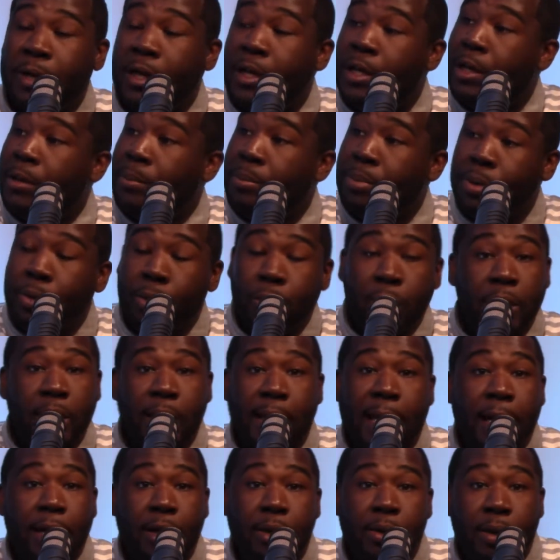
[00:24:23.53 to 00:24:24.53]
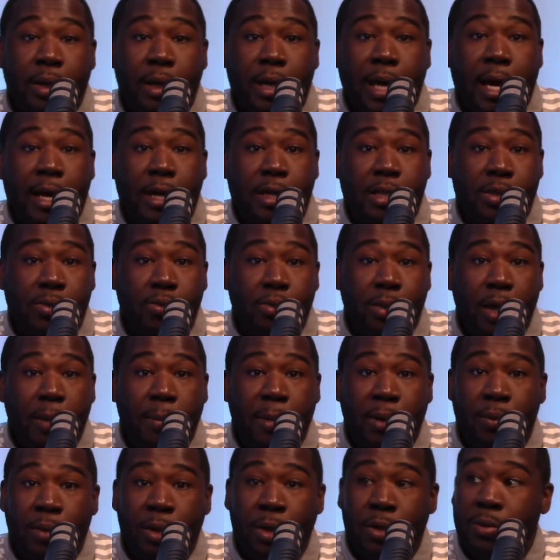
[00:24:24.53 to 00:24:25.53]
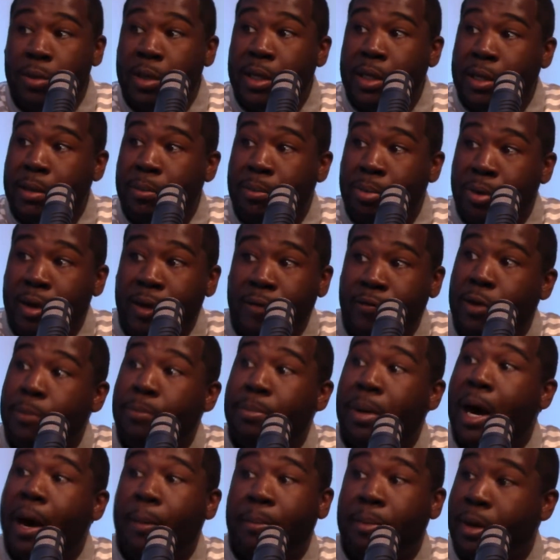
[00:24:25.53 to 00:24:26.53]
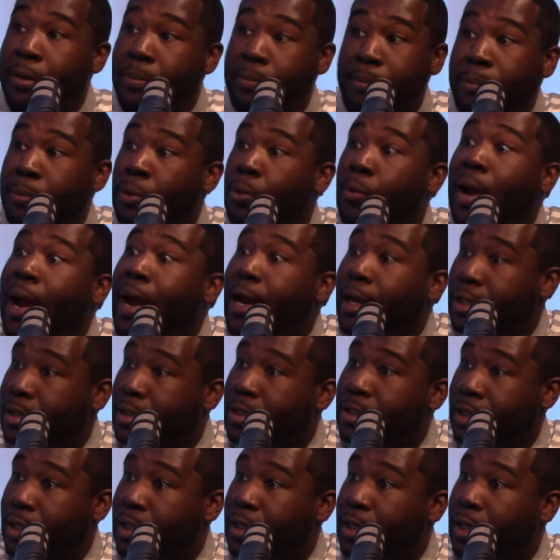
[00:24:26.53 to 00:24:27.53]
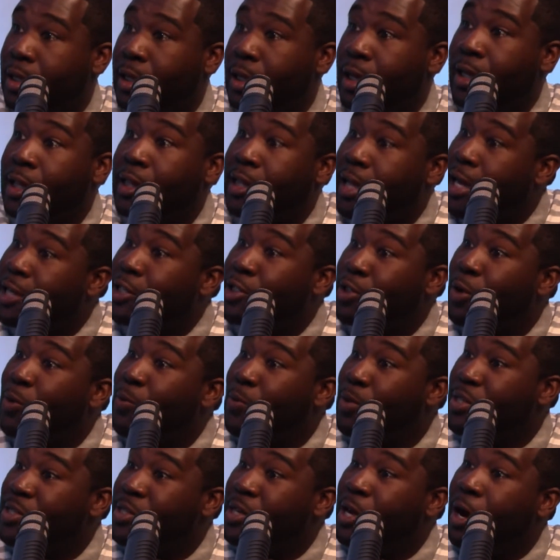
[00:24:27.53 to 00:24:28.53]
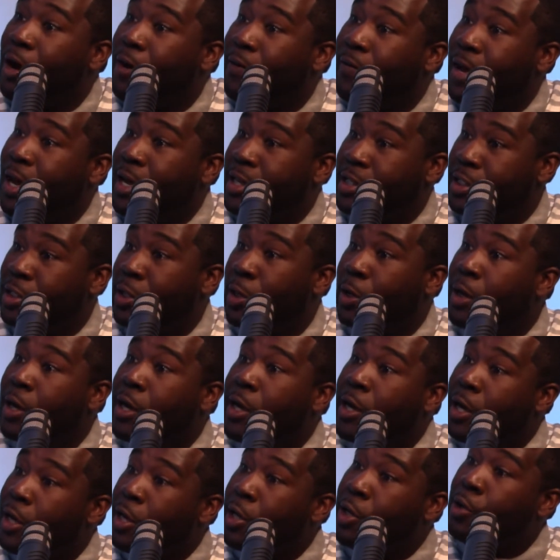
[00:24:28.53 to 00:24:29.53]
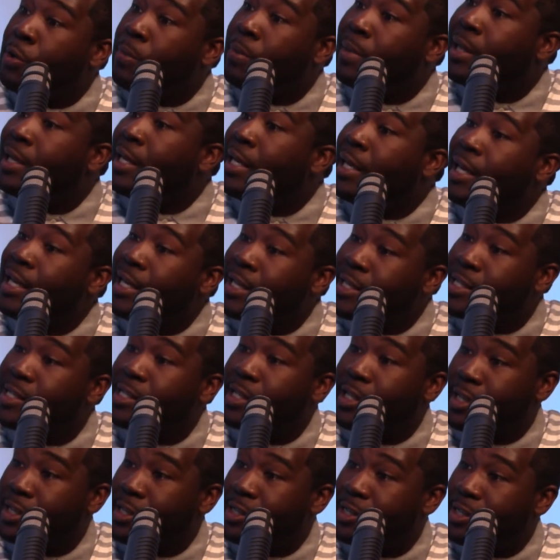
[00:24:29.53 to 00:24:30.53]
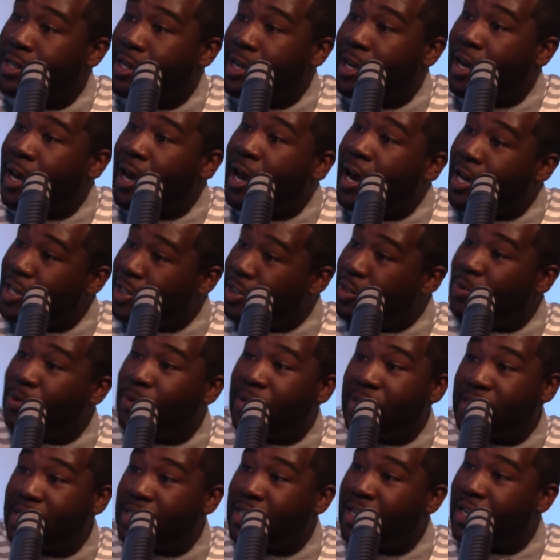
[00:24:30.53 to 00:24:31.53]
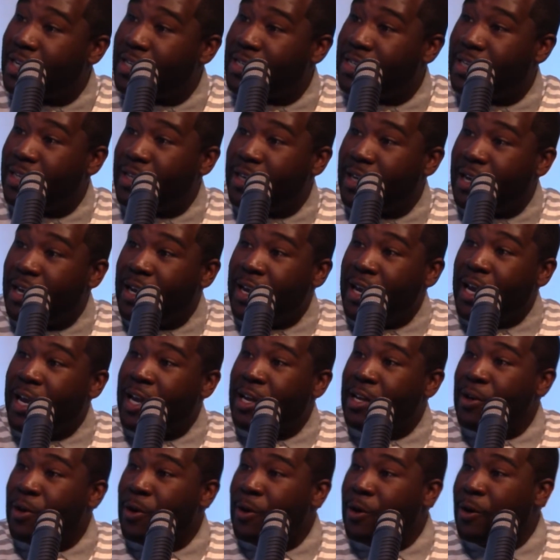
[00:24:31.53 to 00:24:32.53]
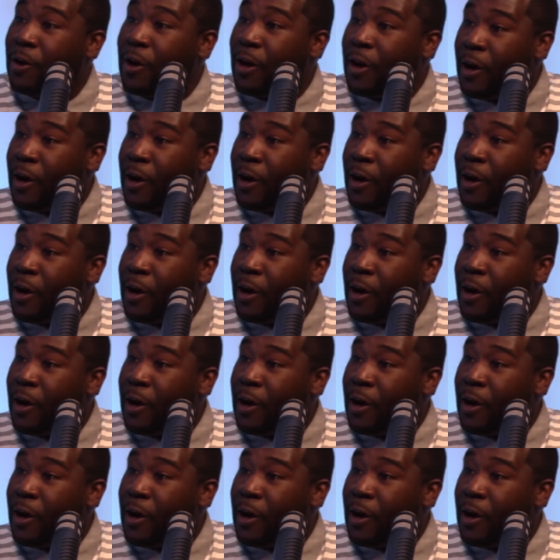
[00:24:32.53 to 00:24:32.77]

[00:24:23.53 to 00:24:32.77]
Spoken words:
in the pool and not knowing how to swim, and when you need to breathe, you pop up miraculously. That's your resolve, as your humanly instincts. As you were discussing in your